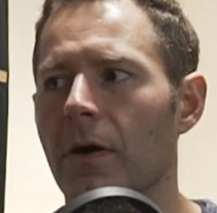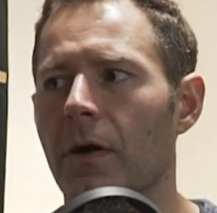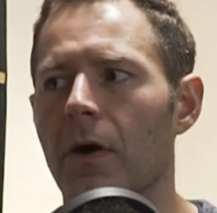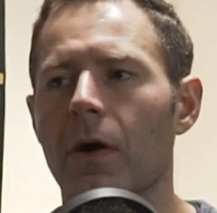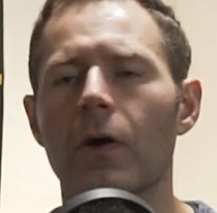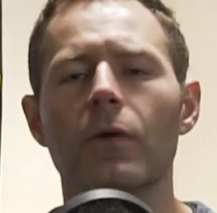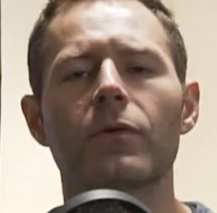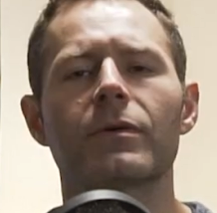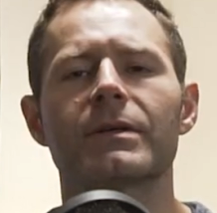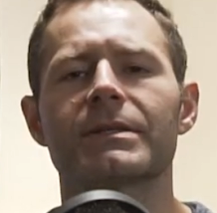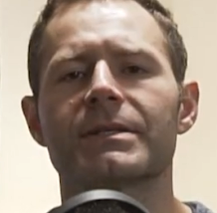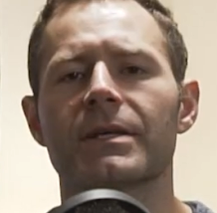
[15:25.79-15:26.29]

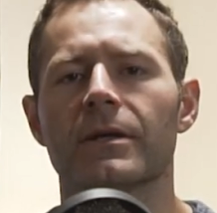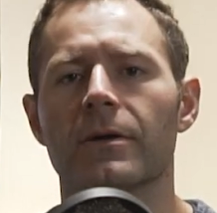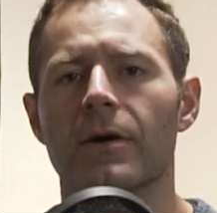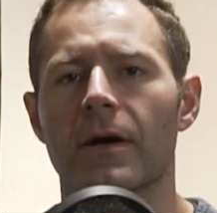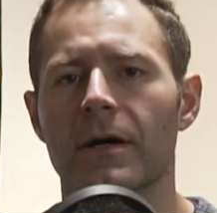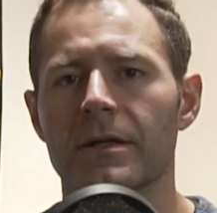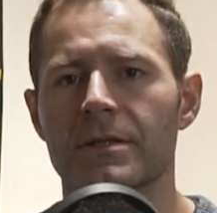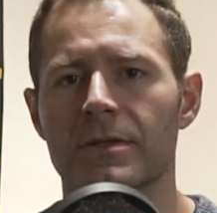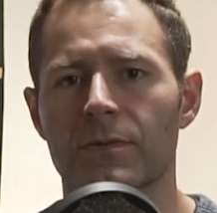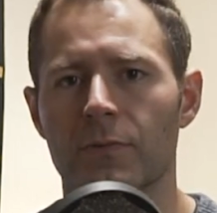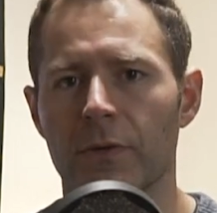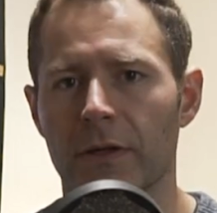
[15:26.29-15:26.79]
always at
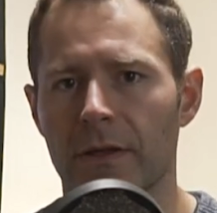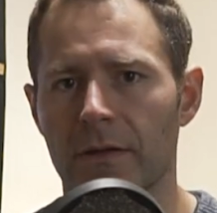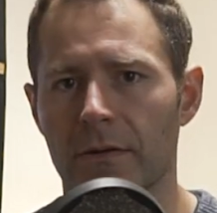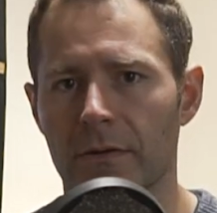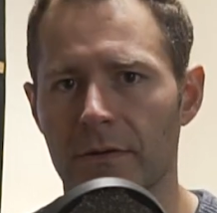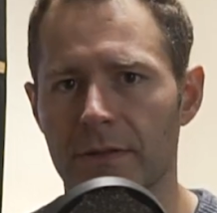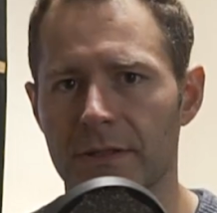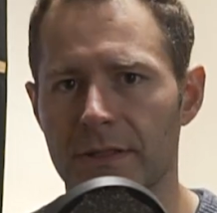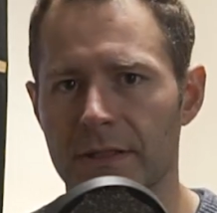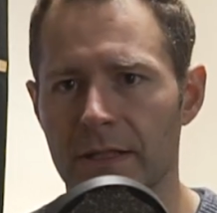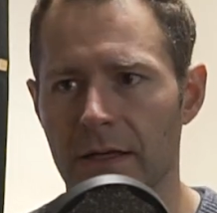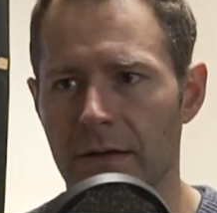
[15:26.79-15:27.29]
odds with
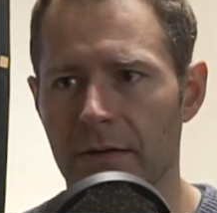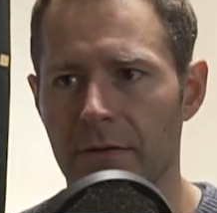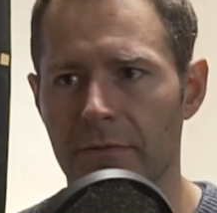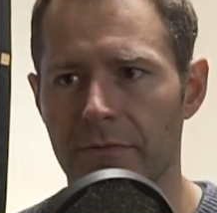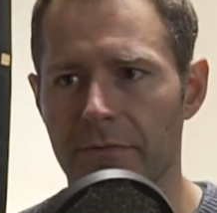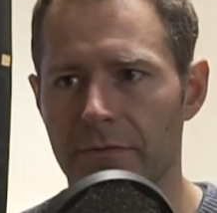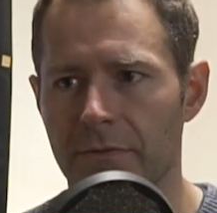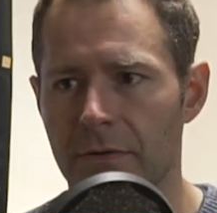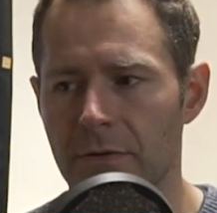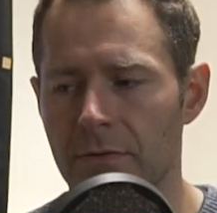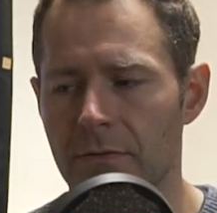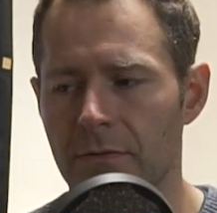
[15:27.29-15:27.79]
yourself.
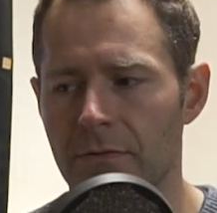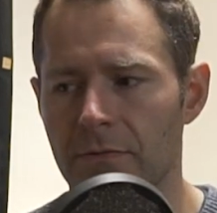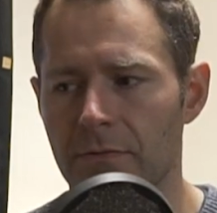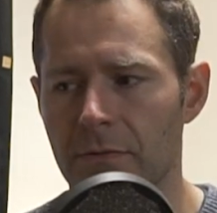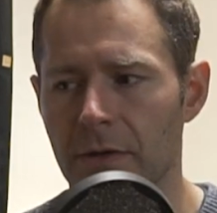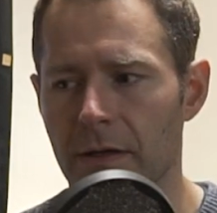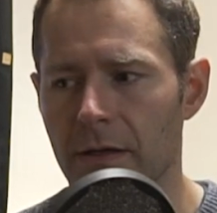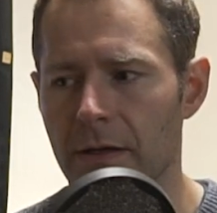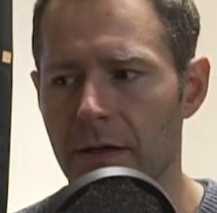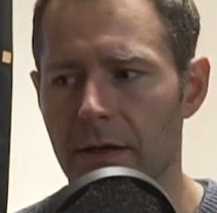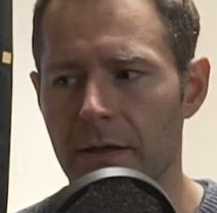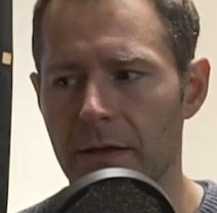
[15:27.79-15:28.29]

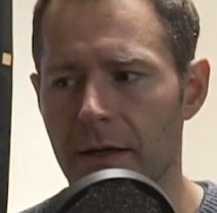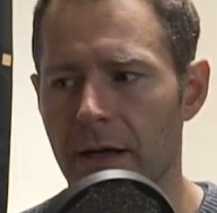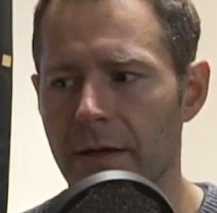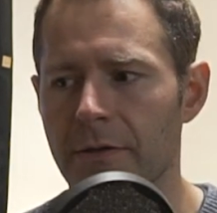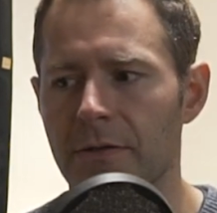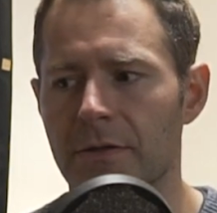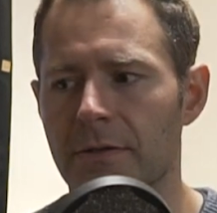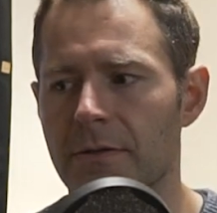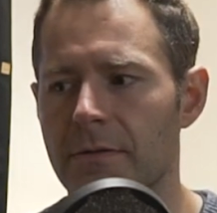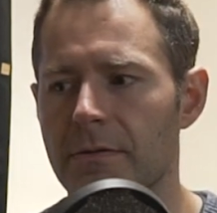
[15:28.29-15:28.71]
I